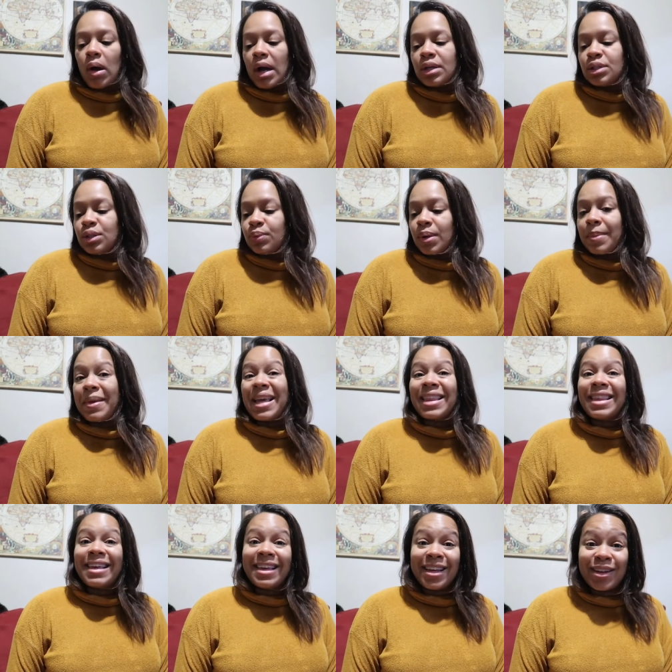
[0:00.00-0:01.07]
I do want to make
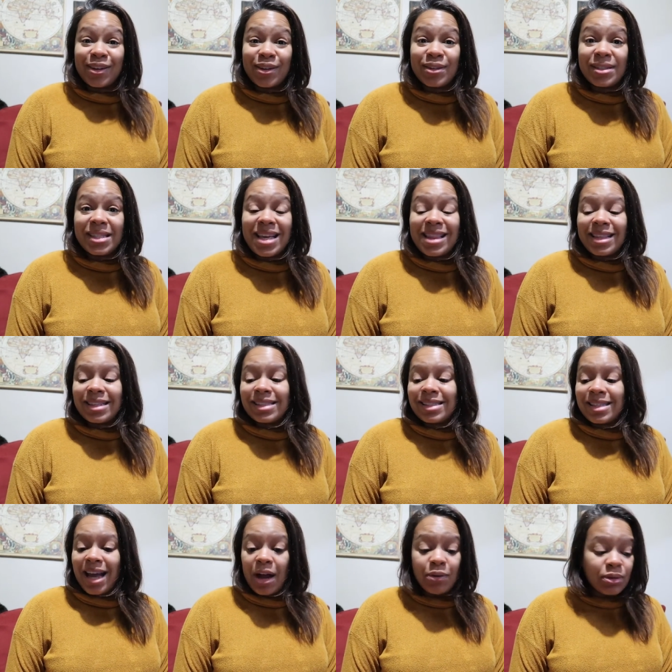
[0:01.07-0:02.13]
the ears and the
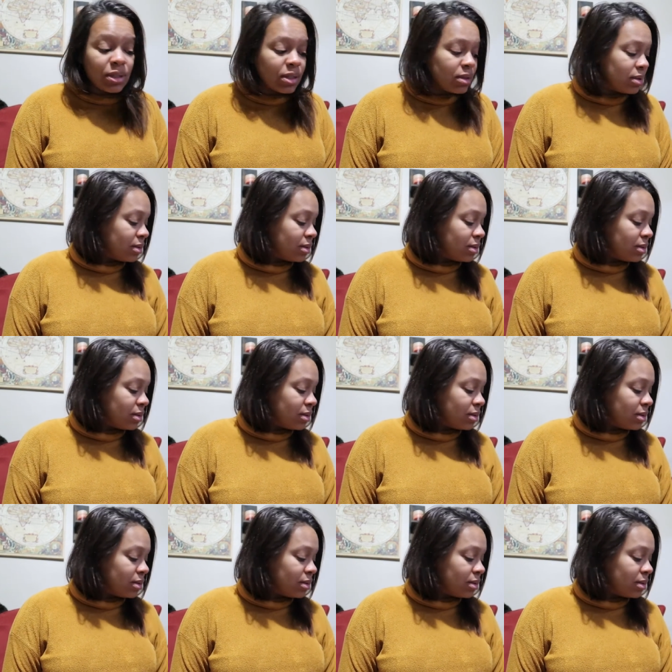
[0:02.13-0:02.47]
snout.